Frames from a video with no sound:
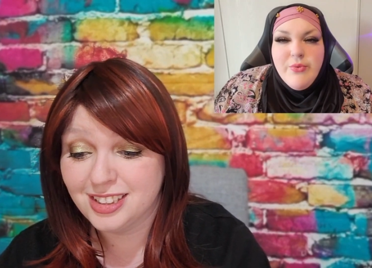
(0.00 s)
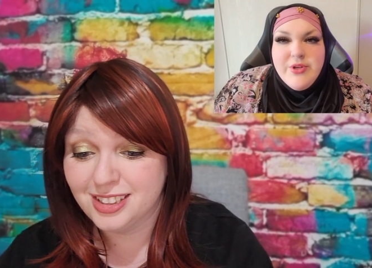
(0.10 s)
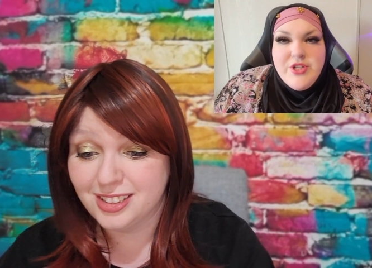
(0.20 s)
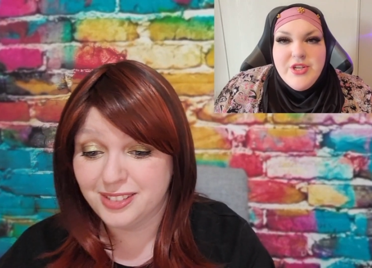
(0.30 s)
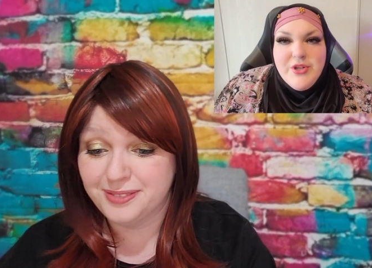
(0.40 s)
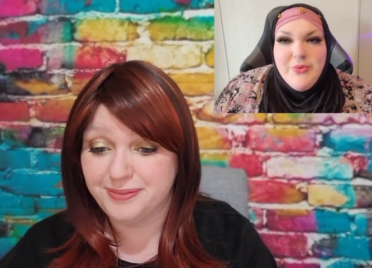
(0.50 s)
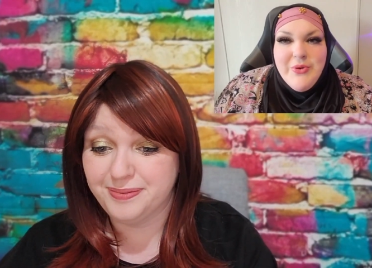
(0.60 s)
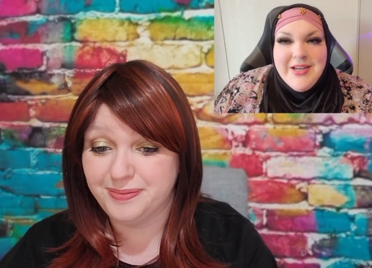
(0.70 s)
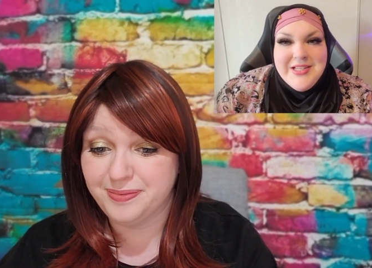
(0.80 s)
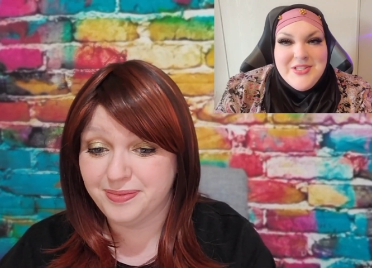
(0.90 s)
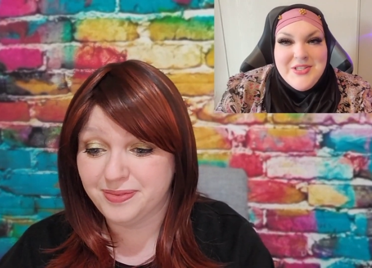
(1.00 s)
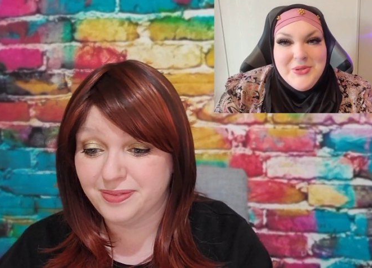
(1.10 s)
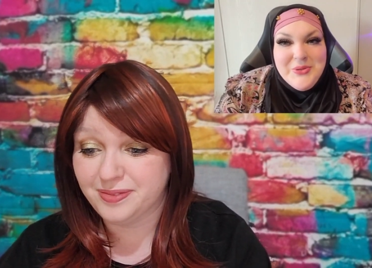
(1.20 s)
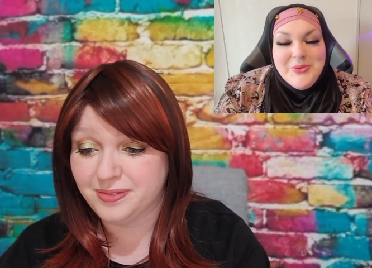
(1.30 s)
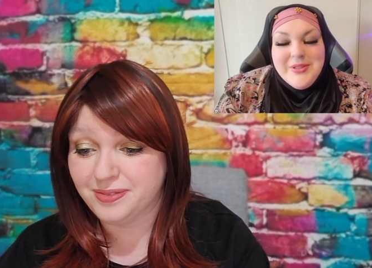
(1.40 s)
Speaker 1: Which I don't want to
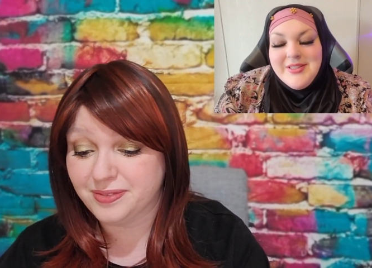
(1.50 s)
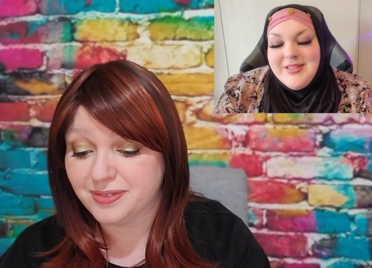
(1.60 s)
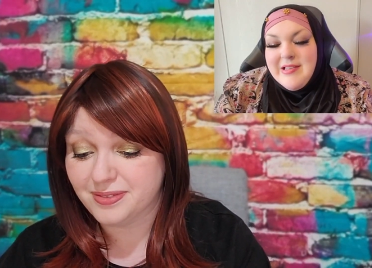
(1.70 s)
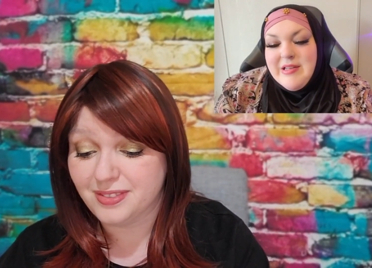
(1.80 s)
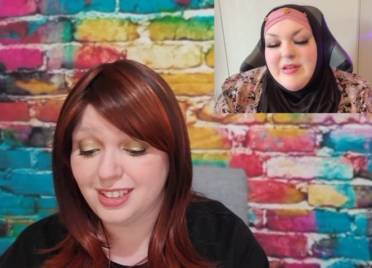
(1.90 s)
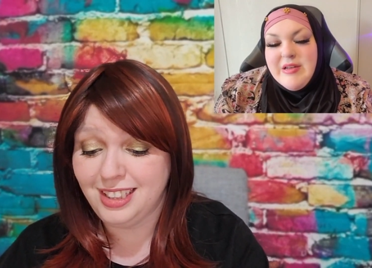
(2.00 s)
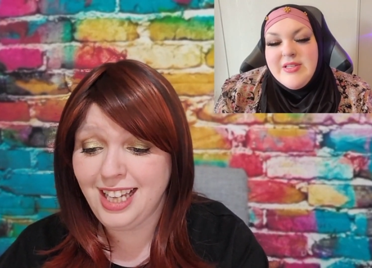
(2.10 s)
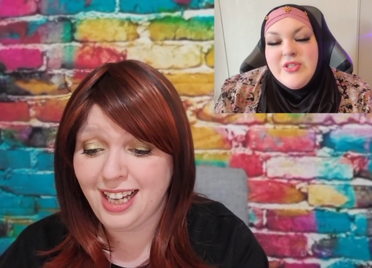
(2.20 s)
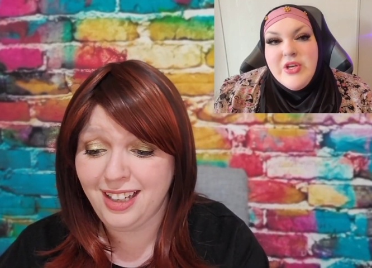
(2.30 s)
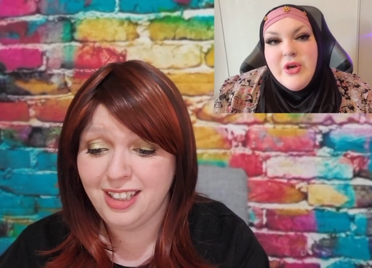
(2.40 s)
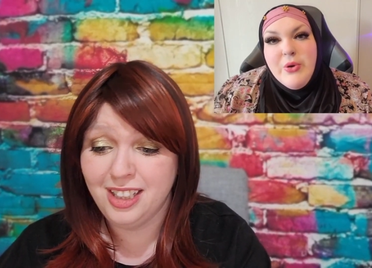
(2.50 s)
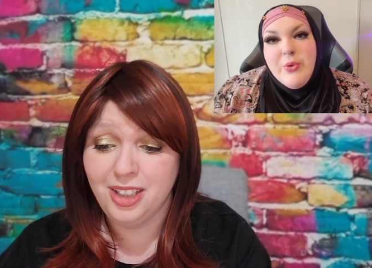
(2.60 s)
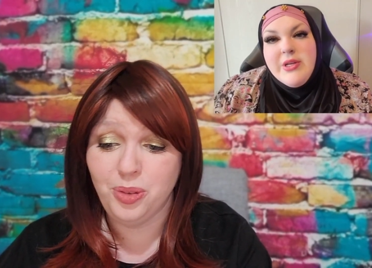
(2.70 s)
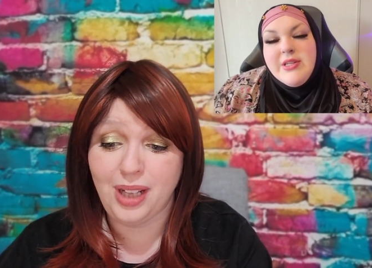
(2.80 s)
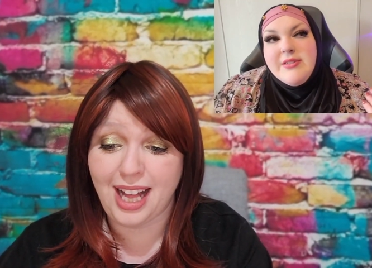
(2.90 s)
do.
Speaker 2: Yeah,
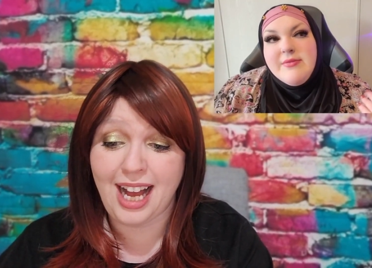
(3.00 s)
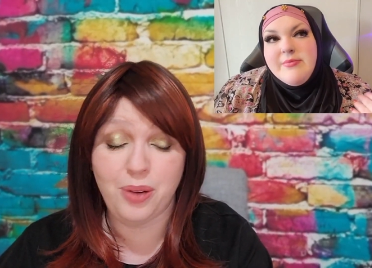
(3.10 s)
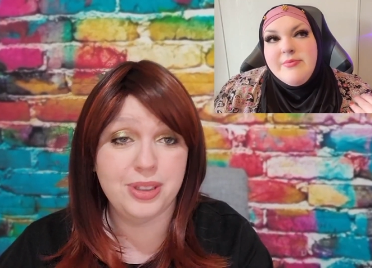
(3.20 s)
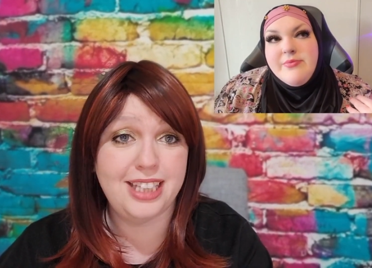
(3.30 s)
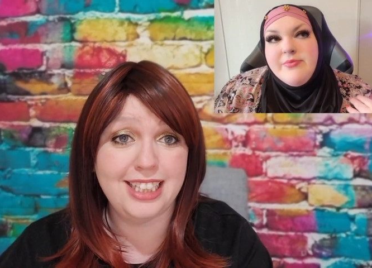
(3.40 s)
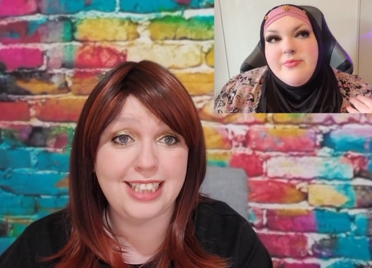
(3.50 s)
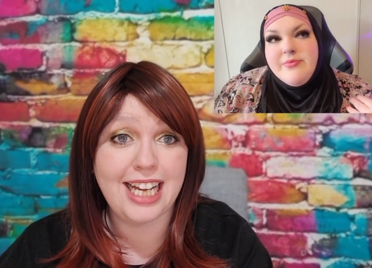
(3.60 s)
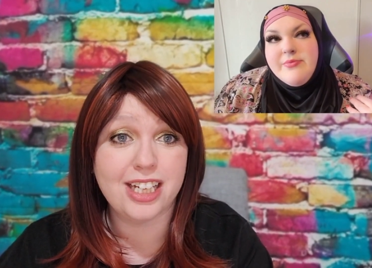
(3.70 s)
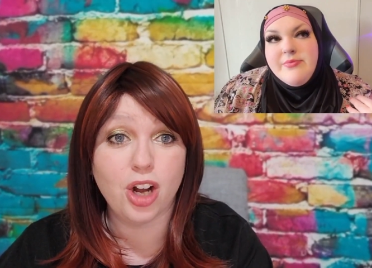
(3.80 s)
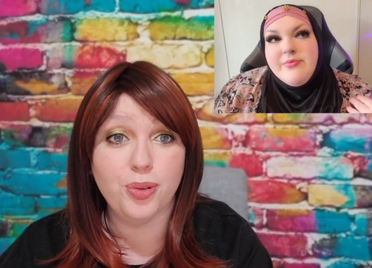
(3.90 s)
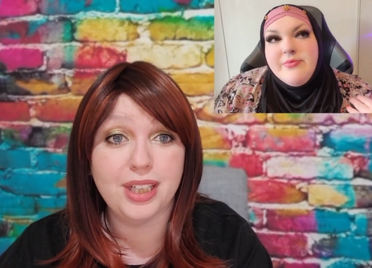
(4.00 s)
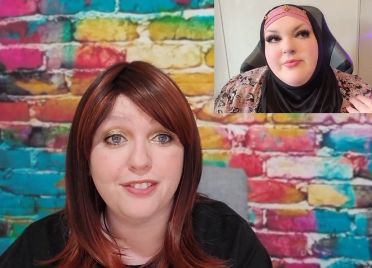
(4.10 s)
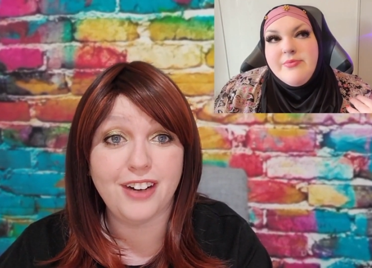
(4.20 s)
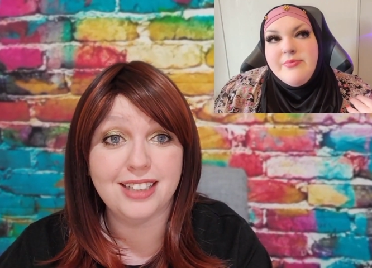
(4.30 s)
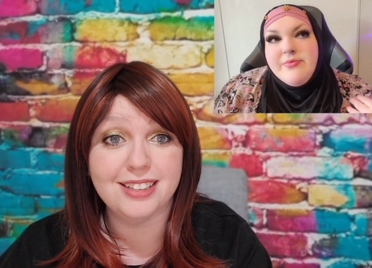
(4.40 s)
so, well, how would they take
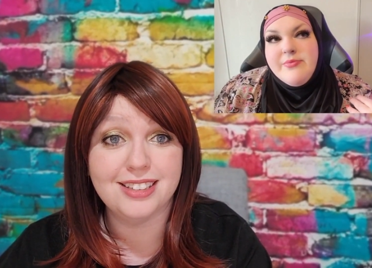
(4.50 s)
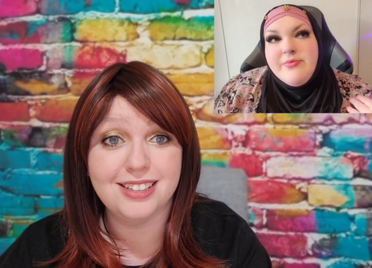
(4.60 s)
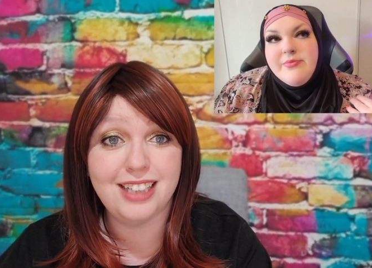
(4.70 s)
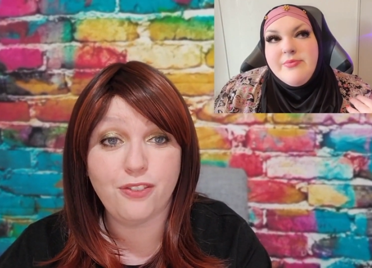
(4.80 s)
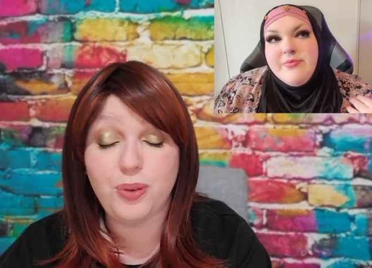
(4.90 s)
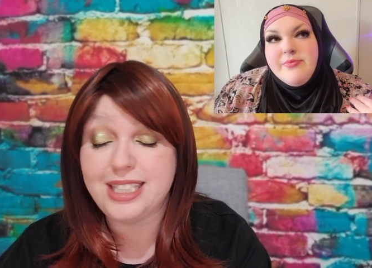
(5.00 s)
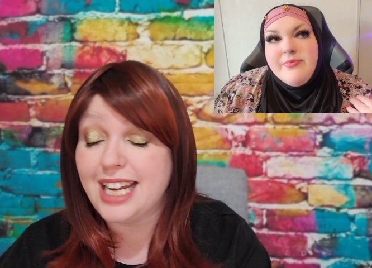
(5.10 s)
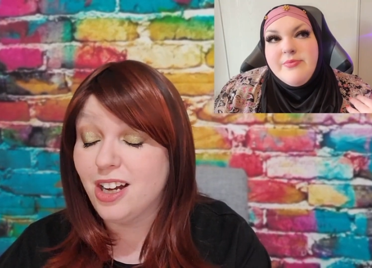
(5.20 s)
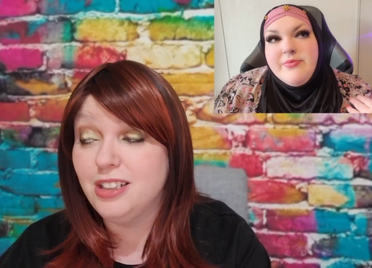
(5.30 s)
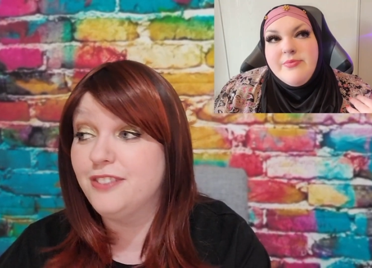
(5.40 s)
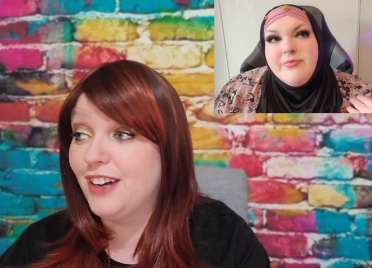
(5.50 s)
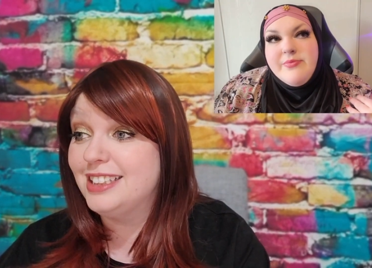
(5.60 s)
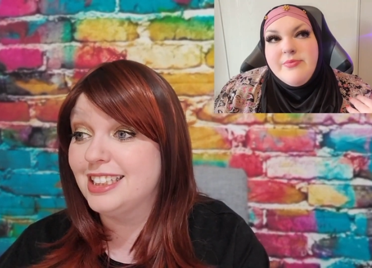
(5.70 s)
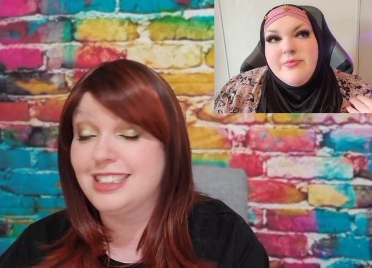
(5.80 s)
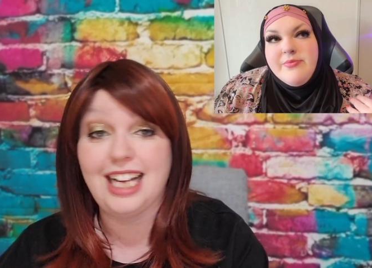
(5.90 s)
OnlyFans? If we take
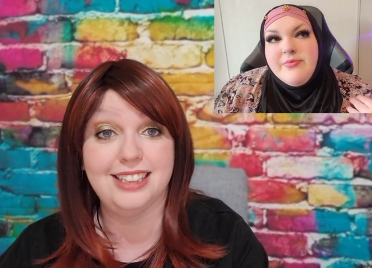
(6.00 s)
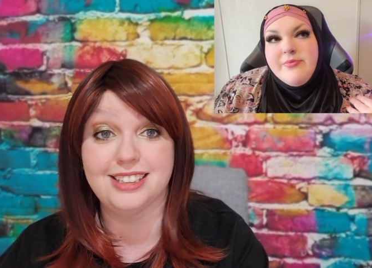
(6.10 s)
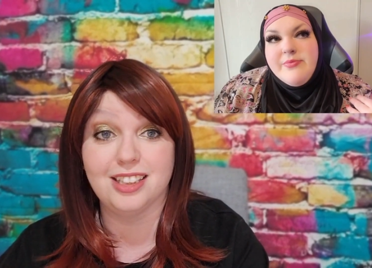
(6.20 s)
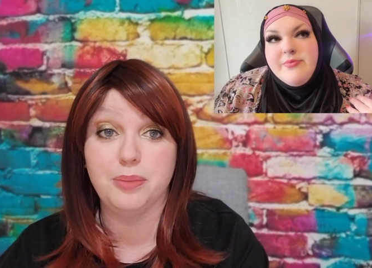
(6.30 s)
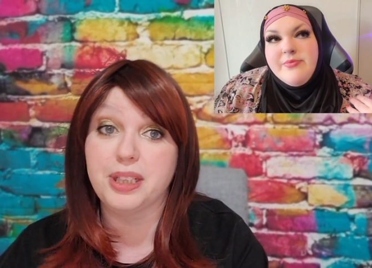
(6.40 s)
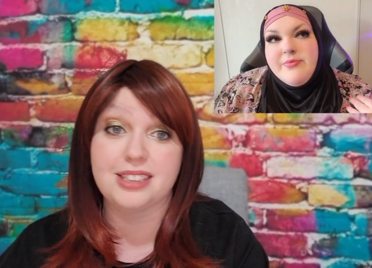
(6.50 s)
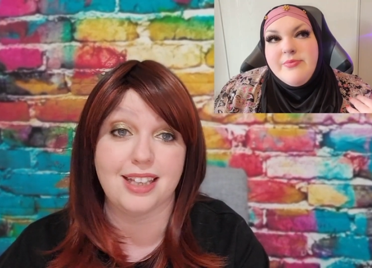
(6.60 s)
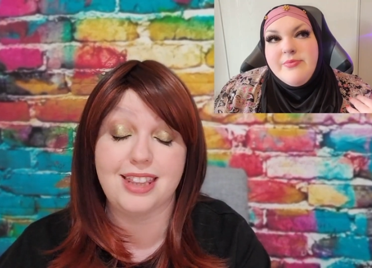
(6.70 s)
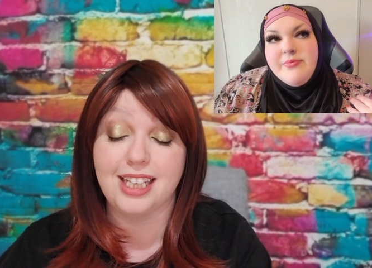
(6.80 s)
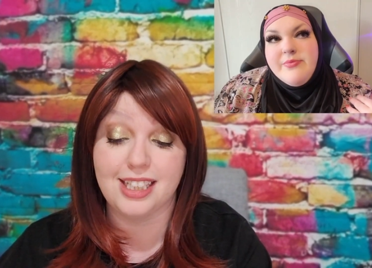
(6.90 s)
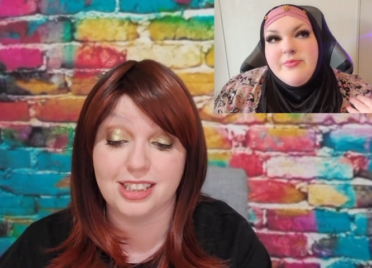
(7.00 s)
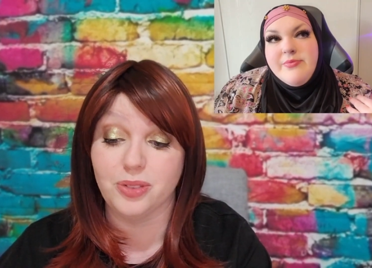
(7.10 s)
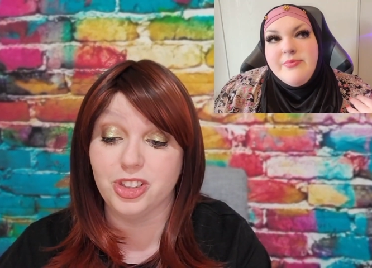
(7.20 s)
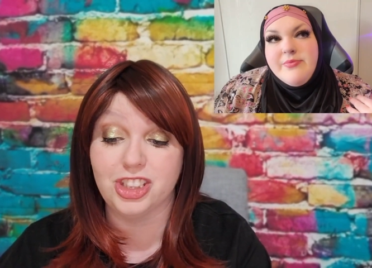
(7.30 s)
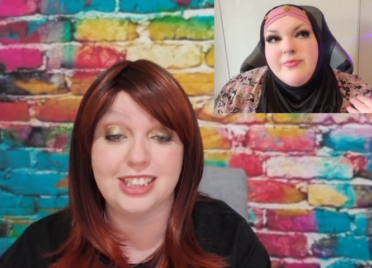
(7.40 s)
OnlyFans as the answer, because I think it's the
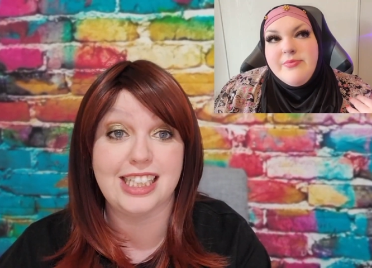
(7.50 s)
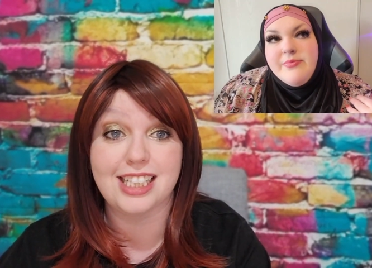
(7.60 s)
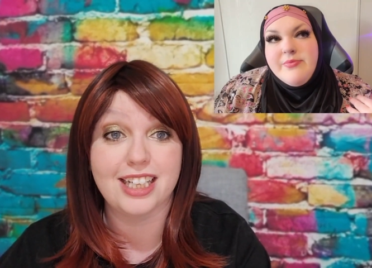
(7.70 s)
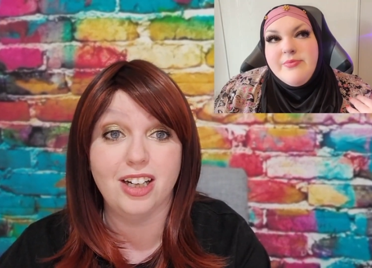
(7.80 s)
one she's thinking